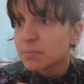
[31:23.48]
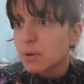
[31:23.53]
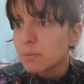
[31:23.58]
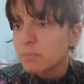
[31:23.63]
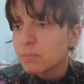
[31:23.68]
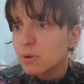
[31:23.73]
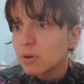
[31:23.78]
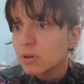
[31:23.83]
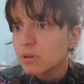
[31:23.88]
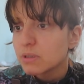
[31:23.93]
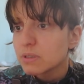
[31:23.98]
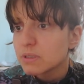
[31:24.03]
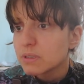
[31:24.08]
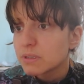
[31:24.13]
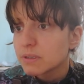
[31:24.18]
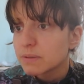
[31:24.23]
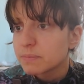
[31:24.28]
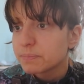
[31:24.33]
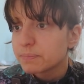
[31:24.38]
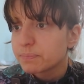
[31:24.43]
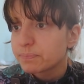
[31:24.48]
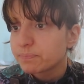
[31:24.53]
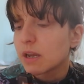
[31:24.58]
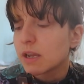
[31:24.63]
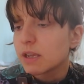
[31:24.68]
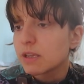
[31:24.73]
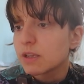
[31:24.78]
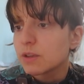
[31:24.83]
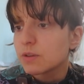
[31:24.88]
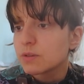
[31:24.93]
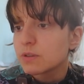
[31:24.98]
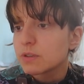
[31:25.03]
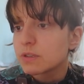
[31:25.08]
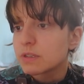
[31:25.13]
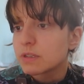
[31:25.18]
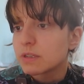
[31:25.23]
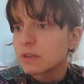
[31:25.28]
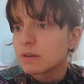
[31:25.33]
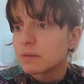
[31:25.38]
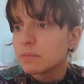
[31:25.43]
bonbons. I used
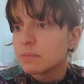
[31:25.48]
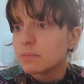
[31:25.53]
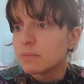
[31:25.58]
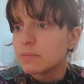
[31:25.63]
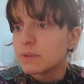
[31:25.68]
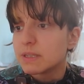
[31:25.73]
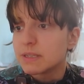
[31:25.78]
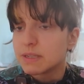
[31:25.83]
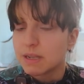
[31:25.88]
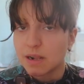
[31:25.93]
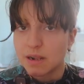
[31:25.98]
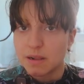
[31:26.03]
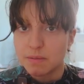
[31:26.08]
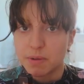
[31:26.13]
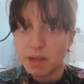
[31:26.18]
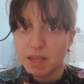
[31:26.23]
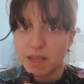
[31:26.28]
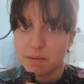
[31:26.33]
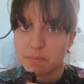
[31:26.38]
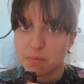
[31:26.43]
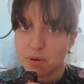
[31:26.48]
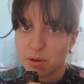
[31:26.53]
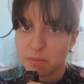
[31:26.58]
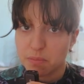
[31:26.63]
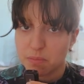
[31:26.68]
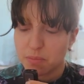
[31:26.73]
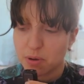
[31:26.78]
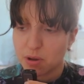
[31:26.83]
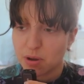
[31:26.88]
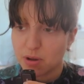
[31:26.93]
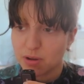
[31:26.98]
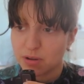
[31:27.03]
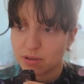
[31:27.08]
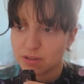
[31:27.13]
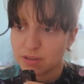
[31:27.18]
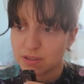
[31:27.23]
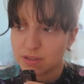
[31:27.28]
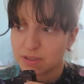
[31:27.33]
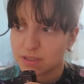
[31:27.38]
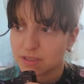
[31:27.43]
some Salbei
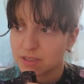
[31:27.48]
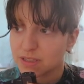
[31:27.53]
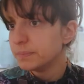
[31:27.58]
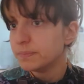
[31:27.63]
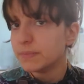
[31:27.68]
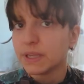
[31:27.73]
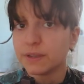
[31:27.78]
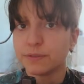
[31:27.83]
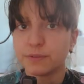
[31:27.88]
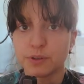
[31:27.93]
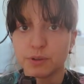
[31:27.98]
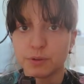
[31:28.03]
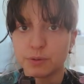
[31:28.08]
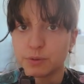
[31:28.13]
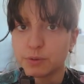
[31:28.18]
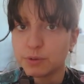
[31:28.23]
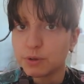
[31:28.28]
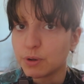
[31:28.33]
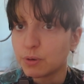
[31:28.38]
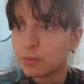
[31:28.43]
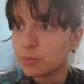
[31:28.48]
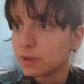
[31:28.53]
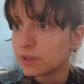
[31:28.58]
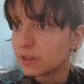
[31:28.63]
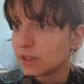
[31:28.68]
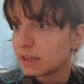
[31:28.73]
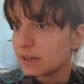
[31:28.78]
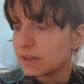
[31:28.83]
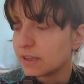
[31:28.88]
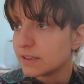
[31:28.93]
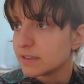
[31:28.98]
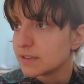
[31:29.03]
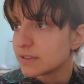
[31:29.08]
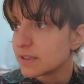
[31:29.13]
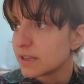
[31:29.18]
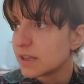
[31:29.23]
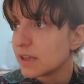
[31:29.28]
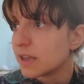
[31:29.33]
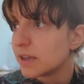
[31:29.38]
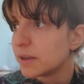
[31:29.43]
bonbons, if you know what that
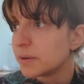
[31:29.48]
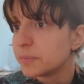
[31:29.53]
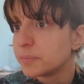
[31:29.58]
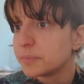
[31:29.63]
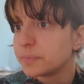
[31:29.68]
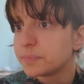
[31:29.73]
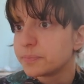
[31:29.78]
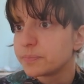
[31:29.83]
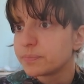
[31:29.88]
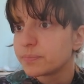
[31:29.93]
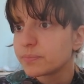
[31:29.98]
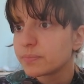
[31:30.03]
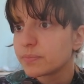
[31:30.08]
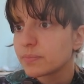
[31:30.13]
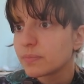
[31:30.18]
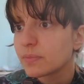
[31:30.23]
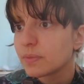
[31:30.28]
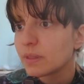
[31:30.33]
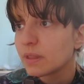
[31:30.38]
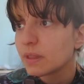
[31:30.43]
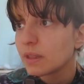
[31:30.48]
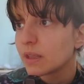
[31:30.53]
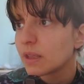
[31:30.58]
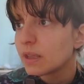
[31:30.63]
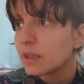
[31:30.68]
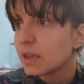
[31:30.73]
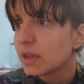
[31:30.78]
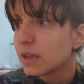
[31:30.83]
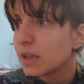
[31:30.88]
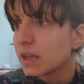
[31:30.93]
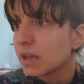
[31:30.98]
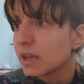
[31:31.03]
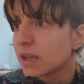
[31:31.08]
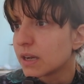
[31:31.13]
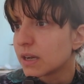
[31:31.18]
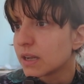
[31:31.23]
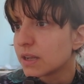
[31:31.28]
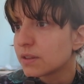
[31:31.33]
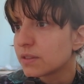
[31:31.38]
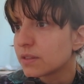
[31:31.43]
is. And
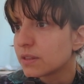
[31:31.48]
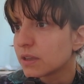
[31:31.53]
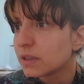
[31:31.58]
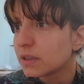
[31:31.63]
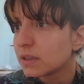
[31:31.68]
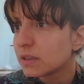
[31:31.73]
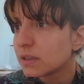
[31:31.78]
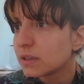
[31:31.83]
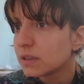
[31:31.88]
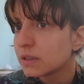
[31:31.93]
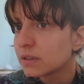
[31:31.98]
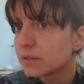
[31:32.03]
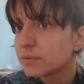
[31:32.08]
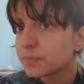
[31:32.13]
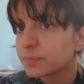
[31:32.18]
I think,